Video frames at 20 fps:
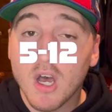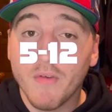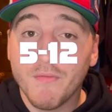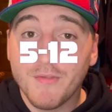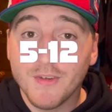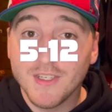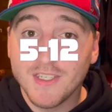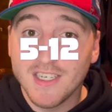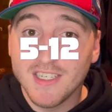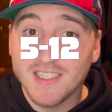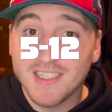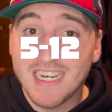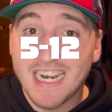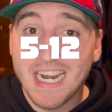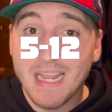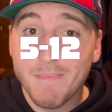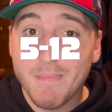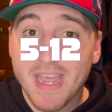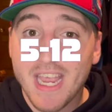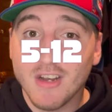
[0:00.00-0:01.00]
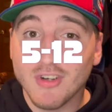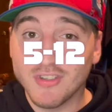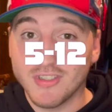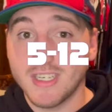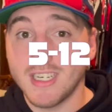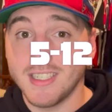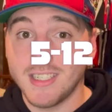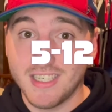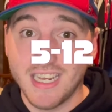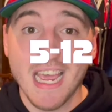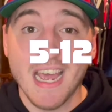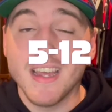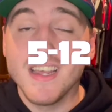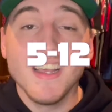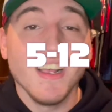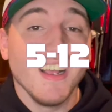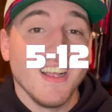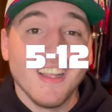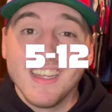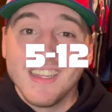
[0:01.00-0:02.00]
for the Cincinnati Bengals because, yeah,
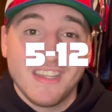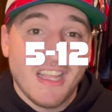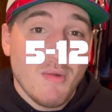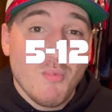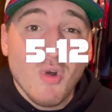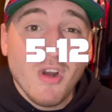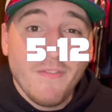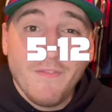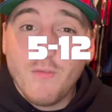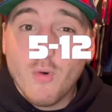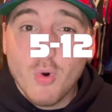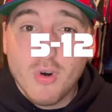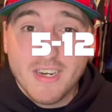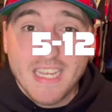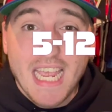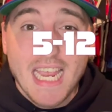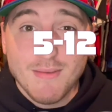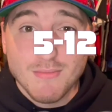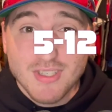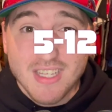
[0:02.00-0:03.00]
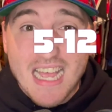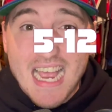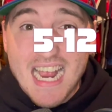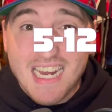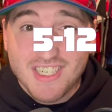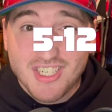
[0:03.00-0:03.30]
they won 4 games last